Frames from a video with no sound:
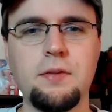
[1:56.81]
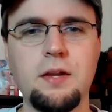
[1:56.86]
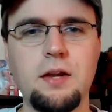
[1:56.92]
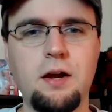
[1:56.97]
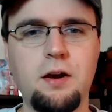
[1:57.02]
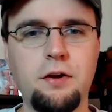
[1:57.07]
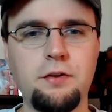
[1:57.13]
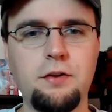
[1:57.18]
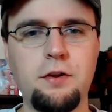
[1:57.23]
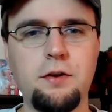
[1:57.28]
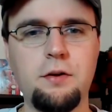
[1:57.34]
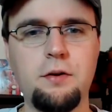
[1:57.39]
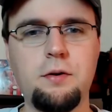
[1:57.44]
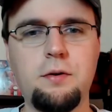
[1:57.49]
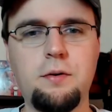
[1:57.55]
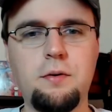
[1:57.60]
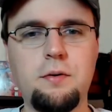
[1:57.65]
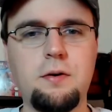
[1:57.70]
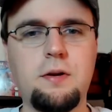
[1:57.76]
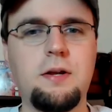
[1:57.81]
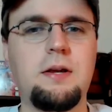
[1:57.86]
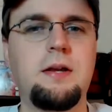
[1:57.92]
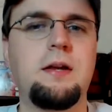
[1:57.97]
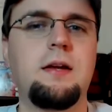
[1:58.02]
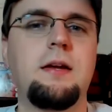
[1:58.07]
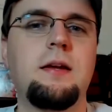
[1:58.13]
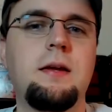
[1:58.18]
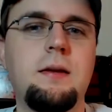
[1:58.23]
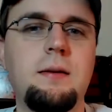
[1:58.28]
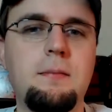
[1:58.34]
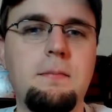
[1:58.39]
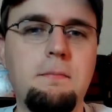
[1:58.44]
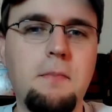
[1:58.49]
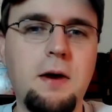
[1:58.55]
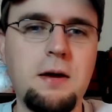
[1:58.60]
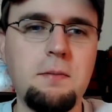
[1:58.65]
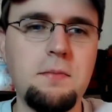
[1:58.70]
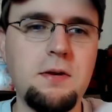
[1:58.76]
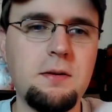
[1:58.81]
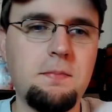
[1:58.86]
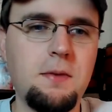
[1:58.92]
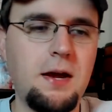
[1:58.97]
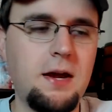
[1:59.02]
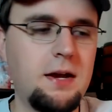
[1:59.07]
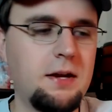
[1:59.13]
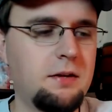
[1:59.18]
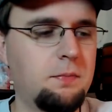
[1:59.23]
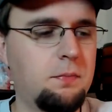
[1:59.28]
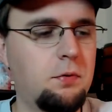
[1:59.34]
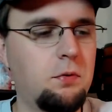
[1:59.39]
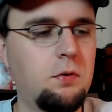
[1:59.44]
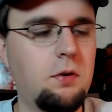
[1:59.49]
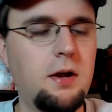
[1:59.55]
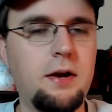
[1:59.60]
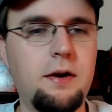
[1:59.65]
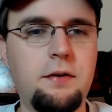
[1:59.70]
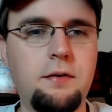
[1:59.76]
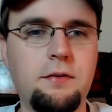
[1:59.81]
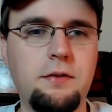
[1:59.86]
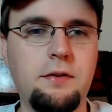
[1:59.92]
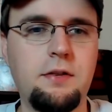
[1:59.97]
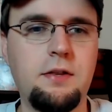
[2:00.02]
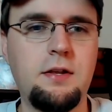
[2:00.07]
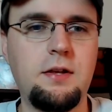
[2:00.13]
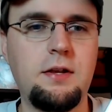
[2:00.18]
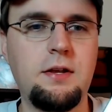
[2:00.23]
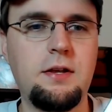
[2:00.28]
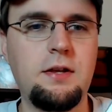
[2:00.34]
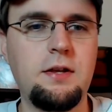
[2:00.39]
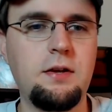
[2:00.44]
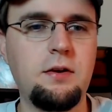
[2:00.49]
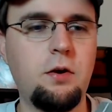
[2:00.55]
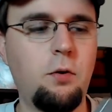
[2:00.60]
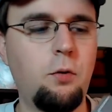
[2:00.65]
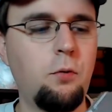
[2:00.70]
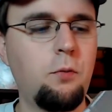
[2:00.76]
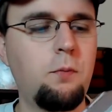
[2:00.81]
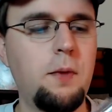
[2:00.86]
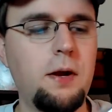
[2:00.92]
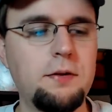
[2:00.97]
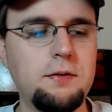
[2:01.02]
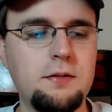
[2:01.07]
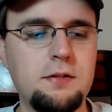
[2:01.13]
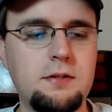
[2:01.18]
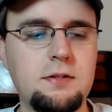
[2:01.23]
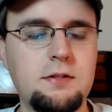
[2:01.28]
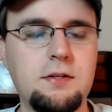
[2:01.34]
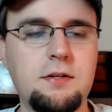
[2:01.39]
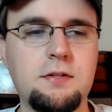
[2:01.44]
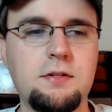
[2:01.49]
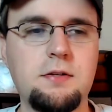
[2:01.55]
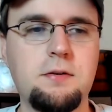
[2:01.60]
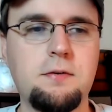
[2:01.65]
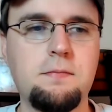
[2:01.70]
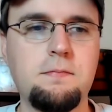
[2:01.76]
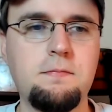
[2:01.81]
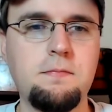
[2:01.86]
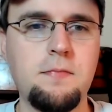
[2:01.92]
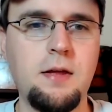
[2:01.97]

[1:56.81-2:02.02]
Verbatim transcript: Although it might be a pain to pull out the old mounted system,